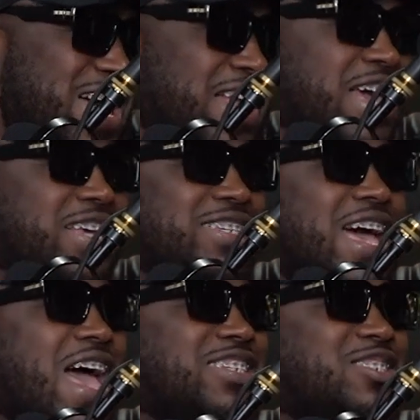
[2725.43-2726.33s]

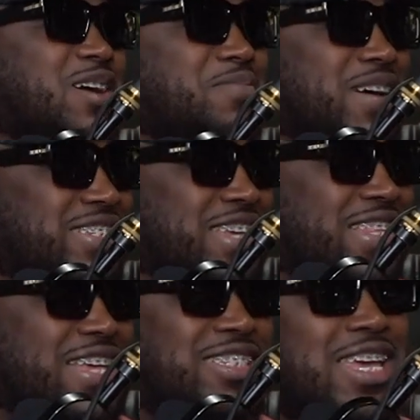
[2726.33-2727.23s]
Draymond said
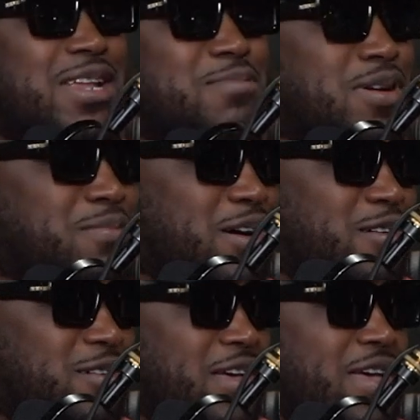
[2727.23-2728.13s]
they set him up,
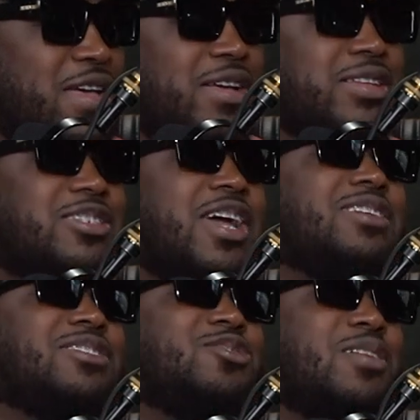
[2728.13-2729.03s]
bro.
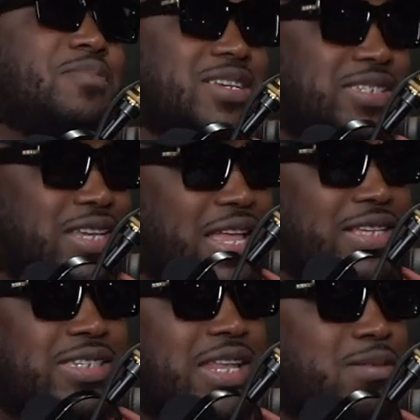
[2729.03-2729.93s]
Draymond said they
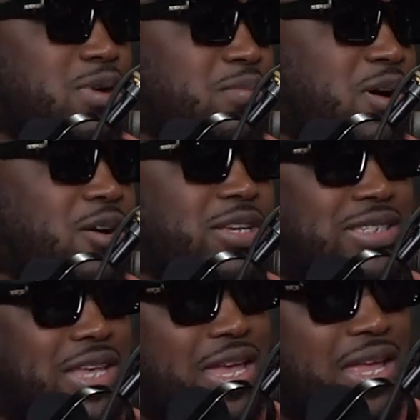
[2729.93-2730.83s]
set him up, bro. He
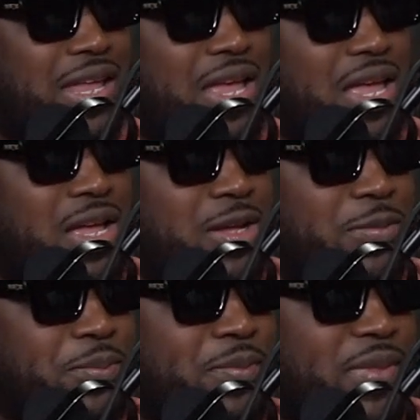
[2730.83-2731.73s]
said
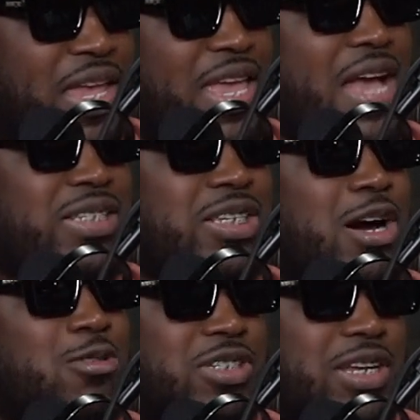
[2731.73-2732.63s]
he asked the
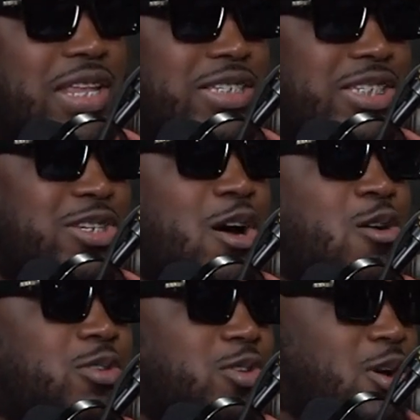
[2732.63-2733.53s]
coach, could he just
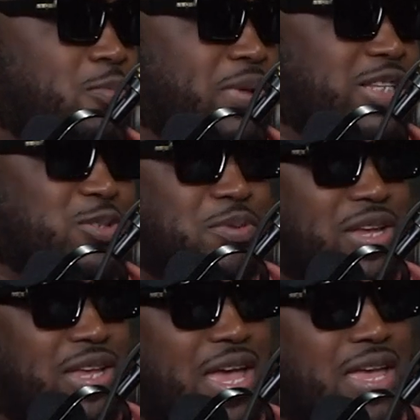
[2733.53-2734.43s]
go, play in the
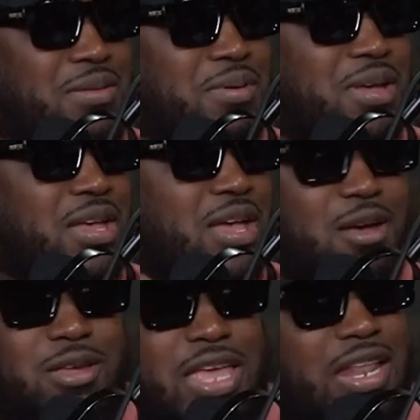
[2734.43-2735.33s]
spring game.
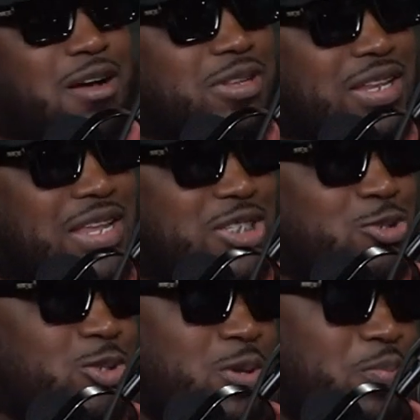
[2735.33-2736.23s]
He had only did
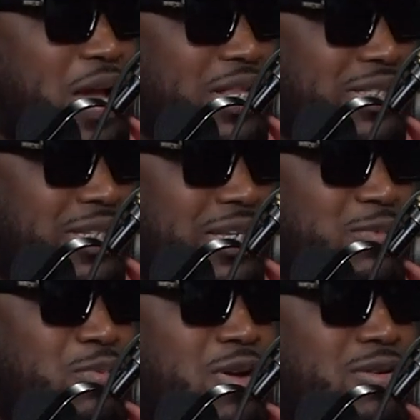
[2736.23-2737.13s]
2 or 3 practices,
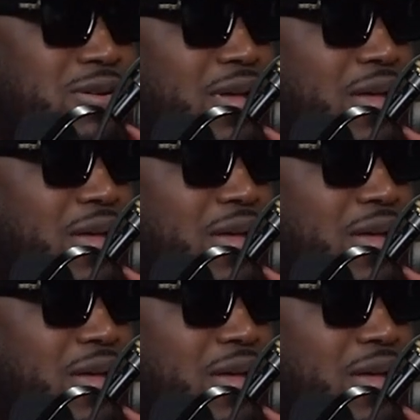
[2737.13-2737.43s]
bro.